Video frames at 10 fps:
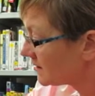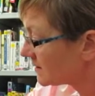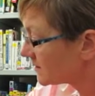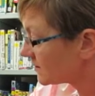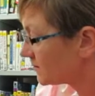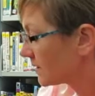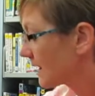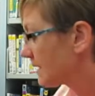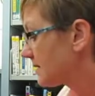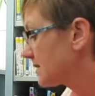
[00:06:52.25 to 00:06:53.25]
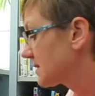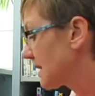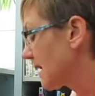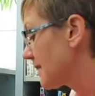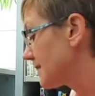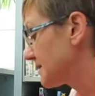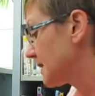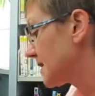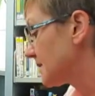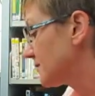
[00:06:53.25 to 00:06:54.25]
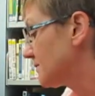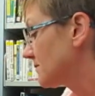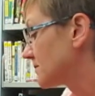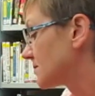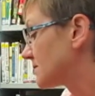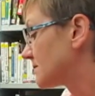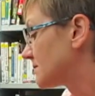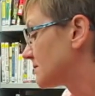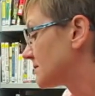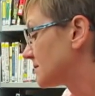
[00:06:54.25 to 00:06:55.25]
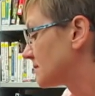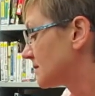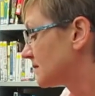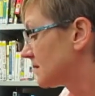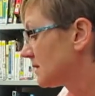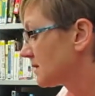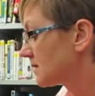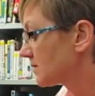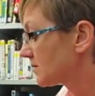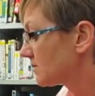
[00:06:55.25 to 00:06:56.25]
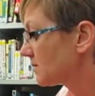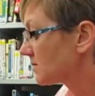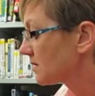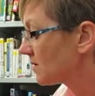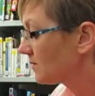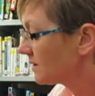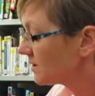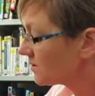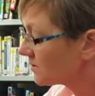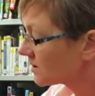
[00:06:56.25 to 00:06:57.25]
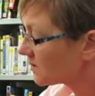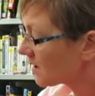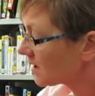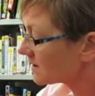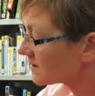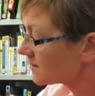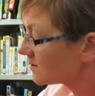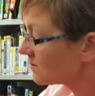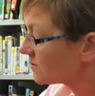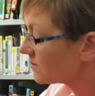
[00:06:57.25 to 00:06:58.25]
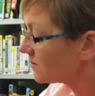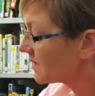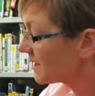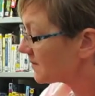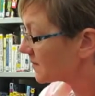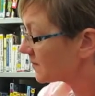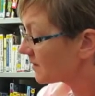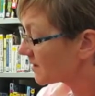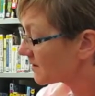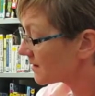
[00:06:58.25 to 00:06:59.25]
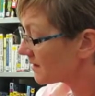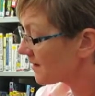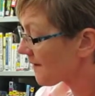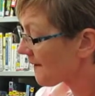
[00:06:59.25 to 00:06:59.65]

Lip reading: So get this hand cut out. So those are the only two spots on the whole paper where the